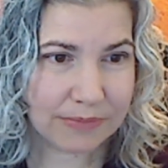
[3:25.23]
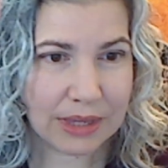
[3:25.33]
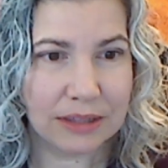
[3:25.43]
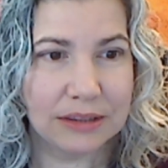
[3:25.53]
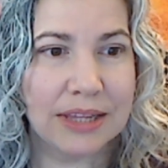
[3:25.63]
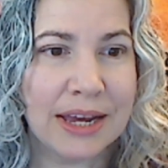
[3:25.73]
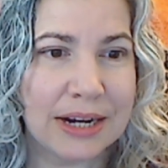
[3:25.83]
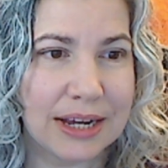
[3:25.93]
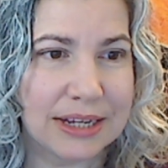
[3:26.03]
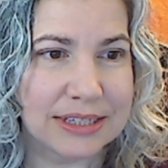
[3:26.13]

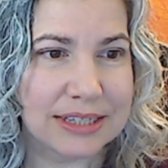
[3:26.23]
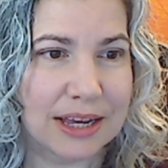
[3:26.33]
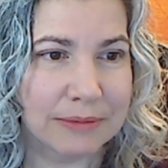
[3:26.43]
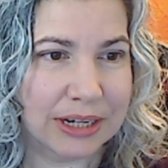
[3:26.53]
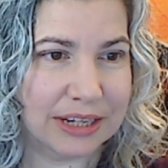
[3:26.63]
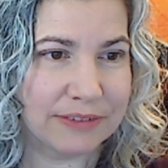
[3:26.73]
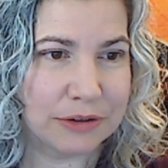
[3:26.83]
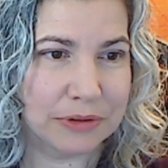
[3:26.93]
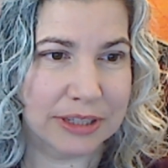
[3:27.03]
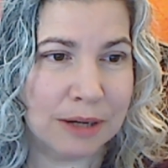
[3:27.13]
I'm going to give
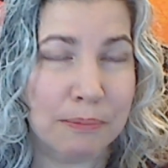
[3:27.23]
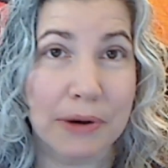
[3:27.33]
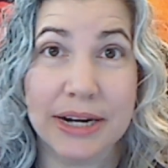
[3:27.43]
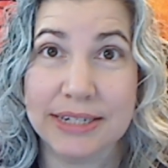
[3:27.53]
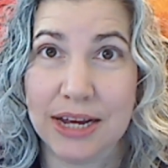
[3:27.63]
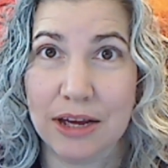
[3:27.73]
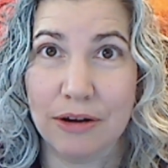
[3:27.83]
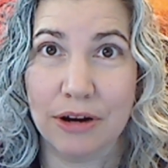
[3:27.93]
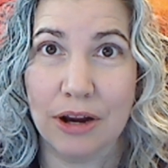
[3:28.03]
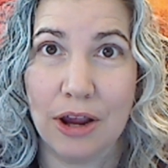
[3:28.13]
you a little
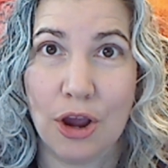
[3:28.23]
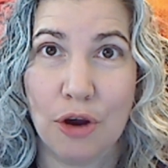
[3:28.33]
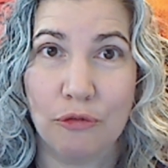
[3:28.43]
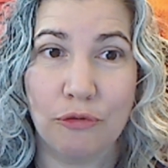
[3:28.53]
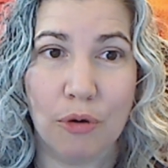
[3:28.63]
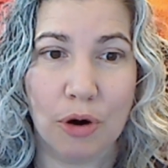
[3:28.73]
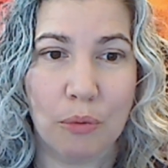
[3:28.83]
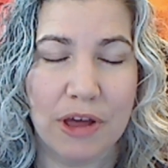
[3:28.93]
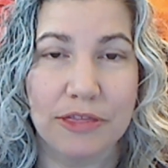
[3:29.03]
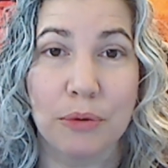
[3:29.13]
breakdown for
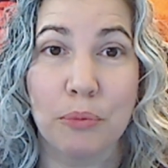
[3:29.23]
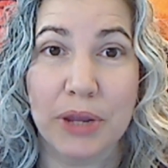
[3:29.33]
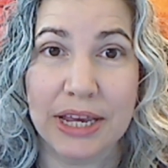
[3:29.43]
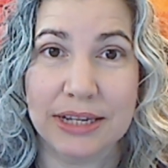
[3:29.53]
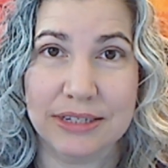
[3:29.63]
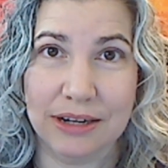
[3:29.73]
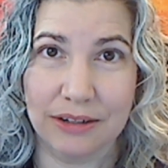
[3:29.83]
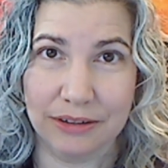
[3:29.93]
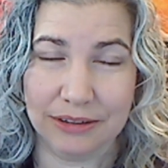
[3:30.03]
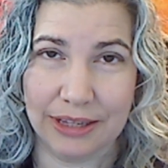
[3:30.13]
what the week is going to
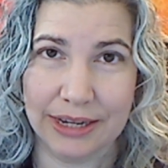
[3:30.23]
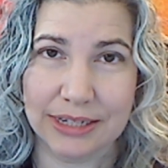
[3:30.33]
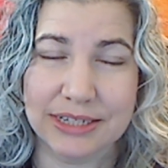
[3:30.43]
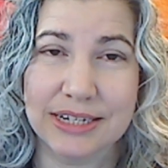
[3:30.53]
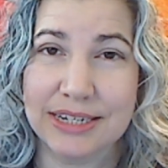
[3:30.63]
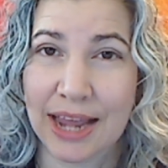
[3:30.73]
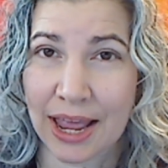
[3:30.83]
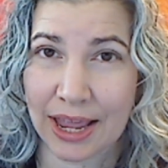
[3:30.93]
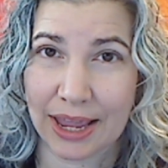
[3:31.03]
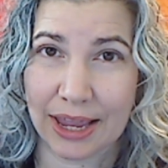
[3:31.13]
look like.
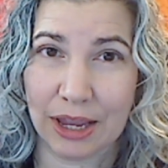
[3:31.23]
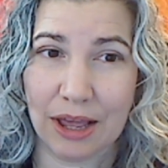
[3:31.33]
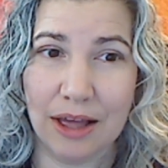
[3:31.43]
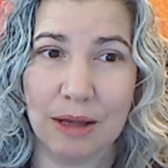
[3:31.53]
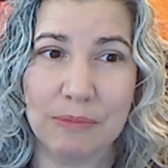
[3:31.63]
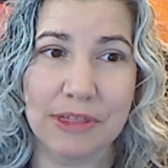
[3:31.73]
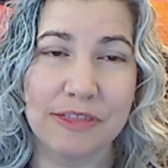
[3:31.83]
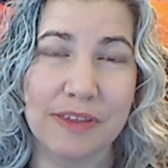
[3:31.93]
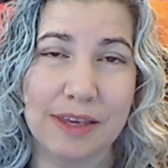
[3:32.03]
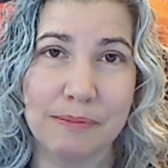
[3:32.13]
Today, the
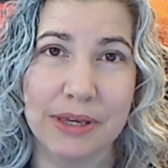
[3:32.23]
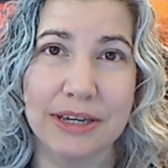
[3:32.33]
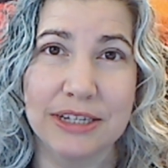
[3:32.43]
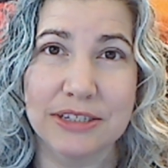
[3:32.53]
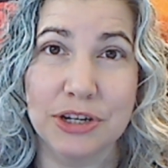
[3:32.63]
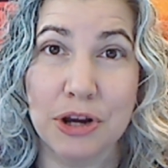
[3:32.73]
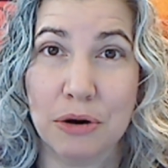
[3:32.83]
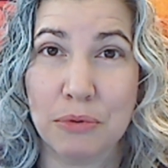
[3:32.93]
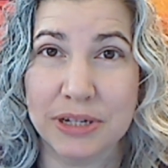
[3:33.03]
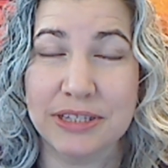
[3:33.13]
theme is
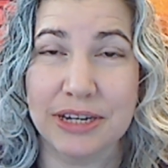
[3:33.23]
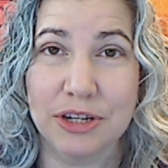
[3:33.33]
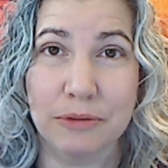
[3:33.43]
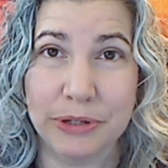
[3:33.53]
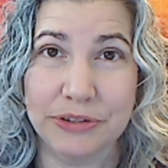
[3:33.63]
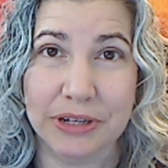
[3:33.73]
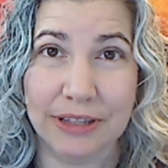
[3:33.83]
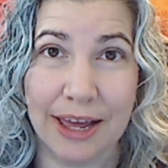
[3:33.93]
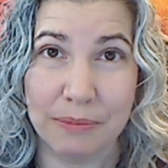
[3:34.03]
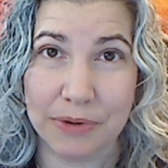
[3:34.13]
Know What's in Your Music
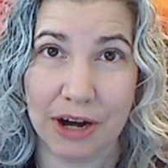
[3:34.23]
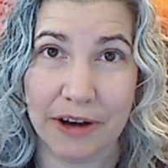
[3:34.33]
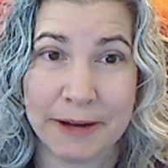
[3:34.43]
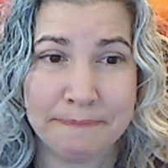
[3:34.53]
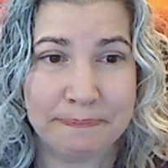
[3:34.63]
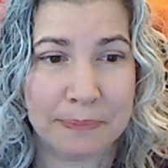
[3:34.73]
Library.